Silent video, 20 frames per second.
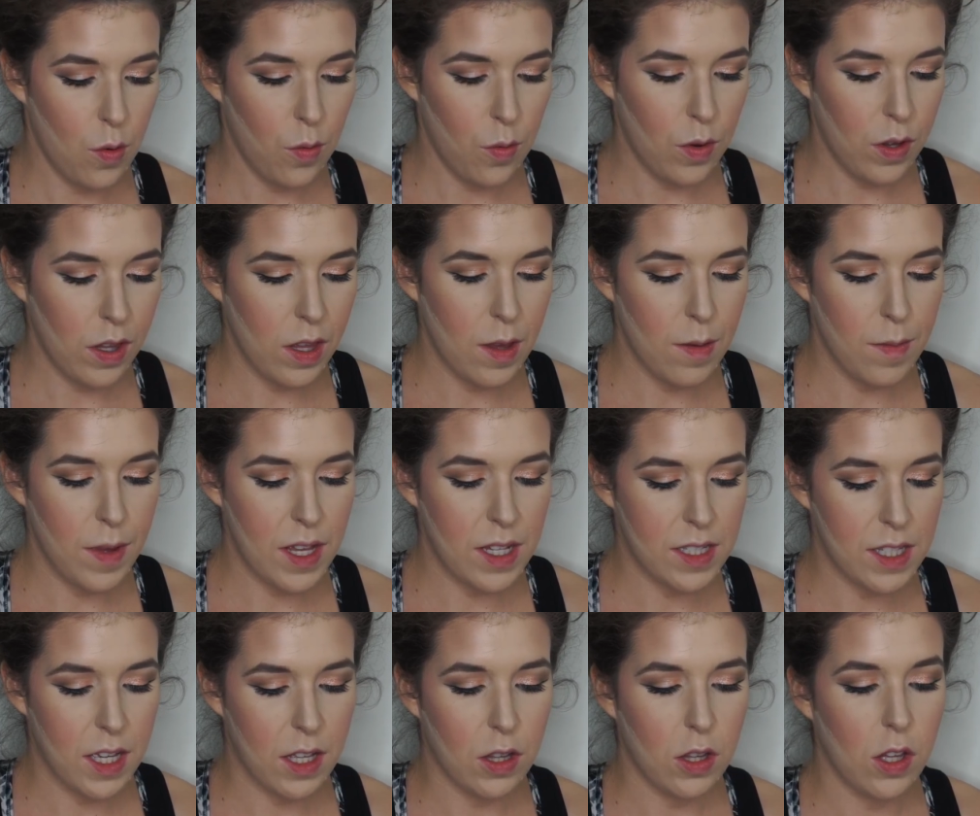Really
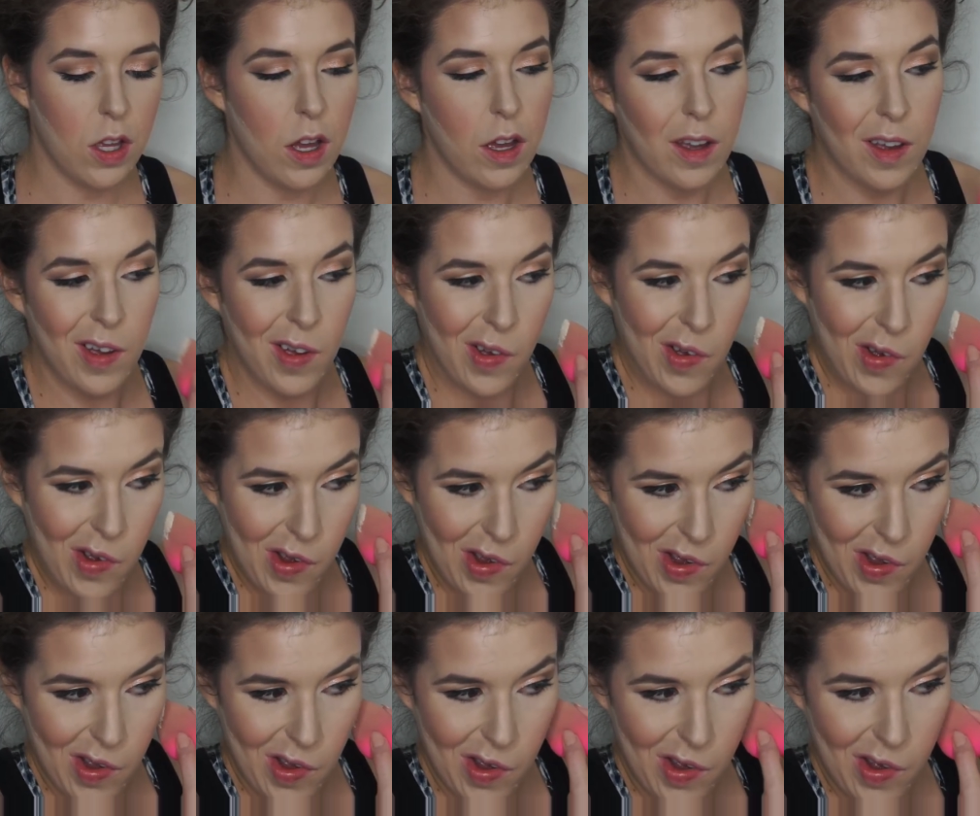makes it look
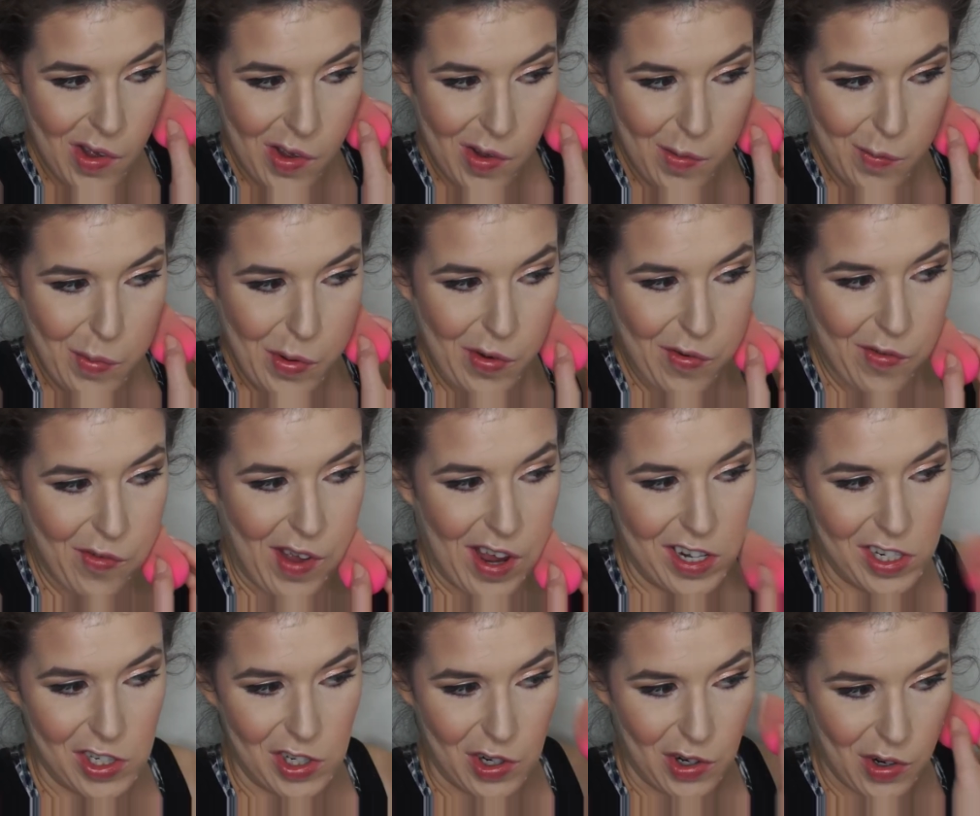
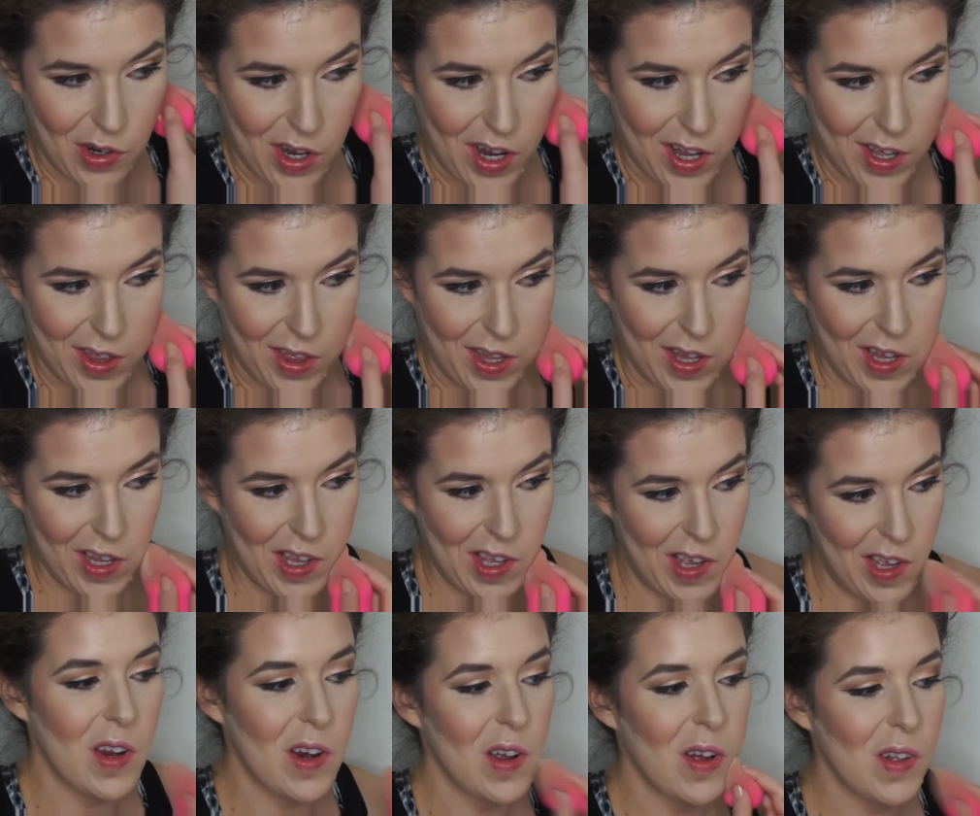professional, I
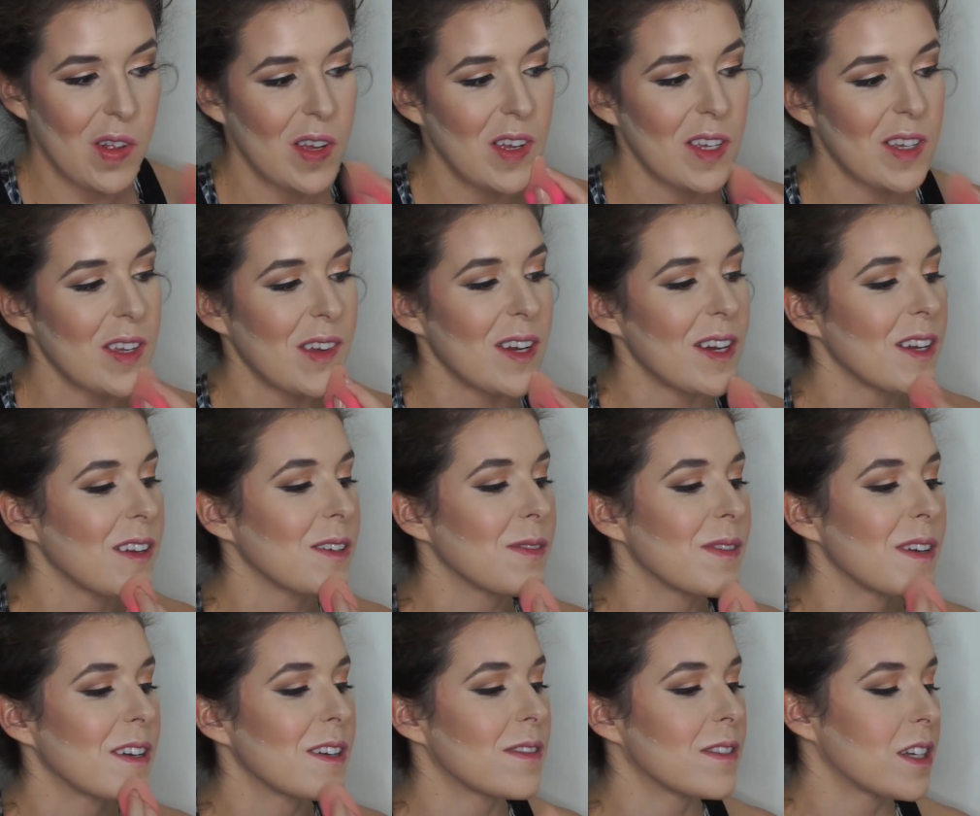think. You know, like you got your
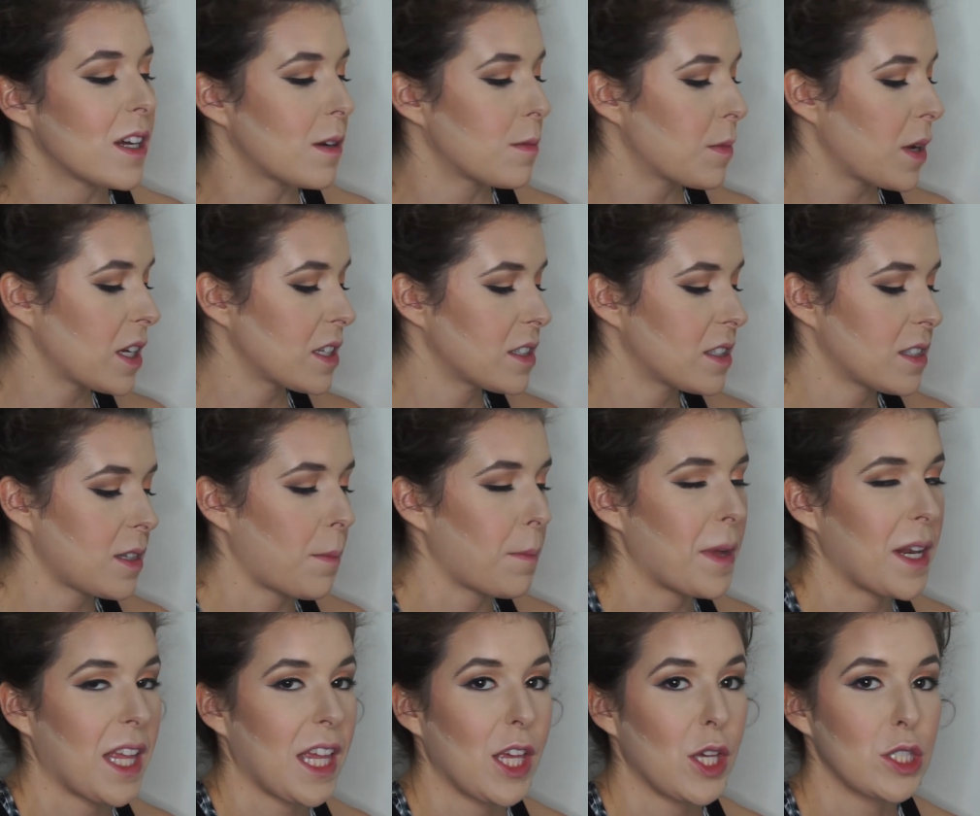makeup done by
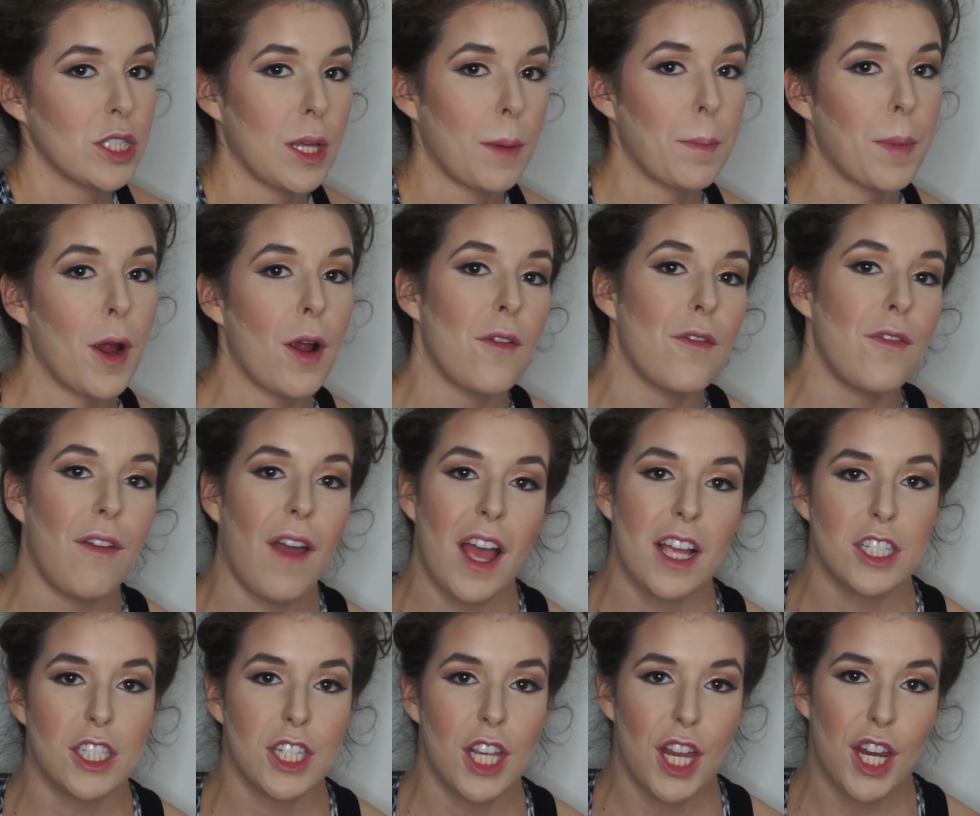somebody who's a
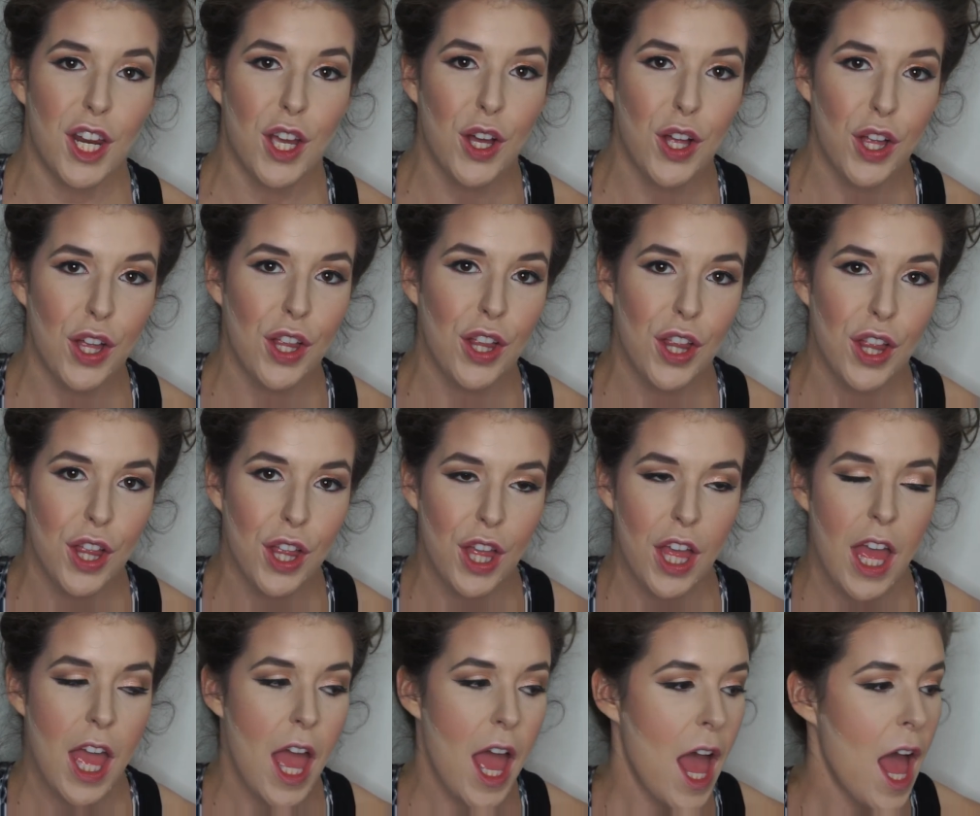professional,
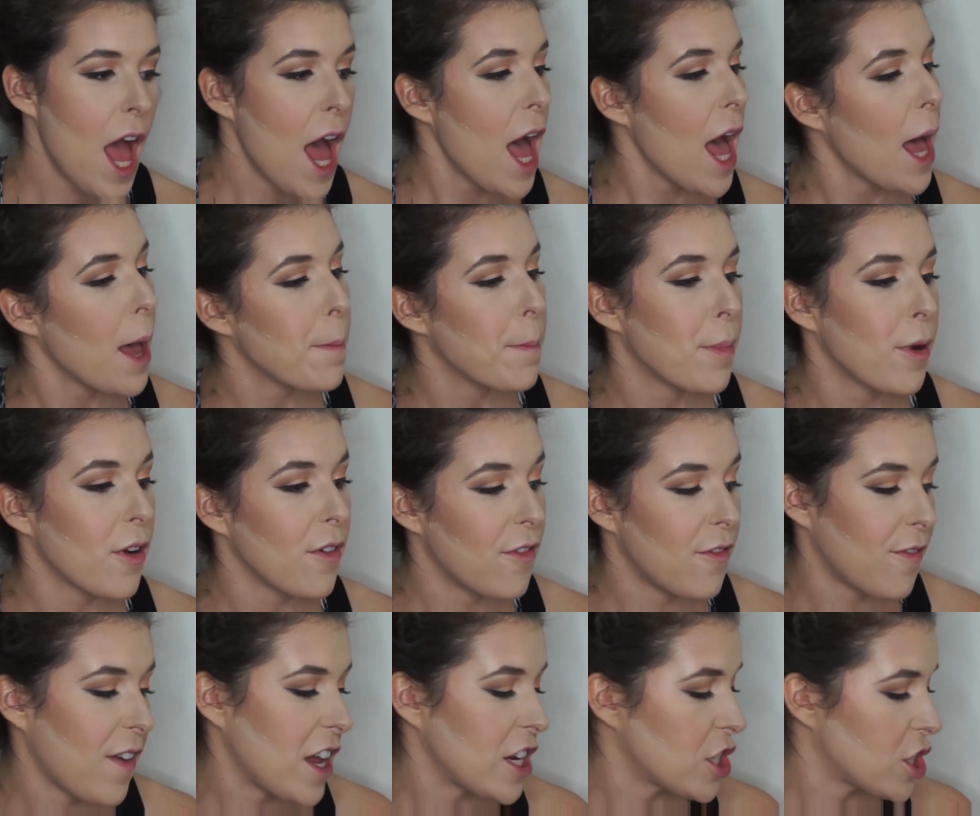a
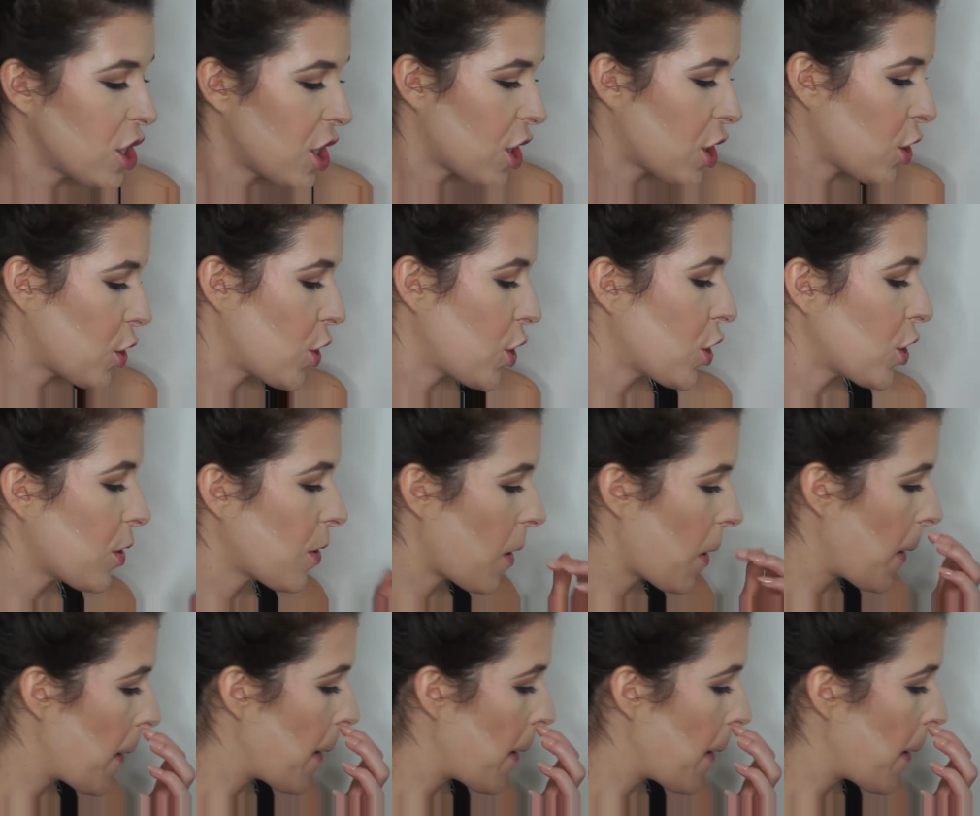professional.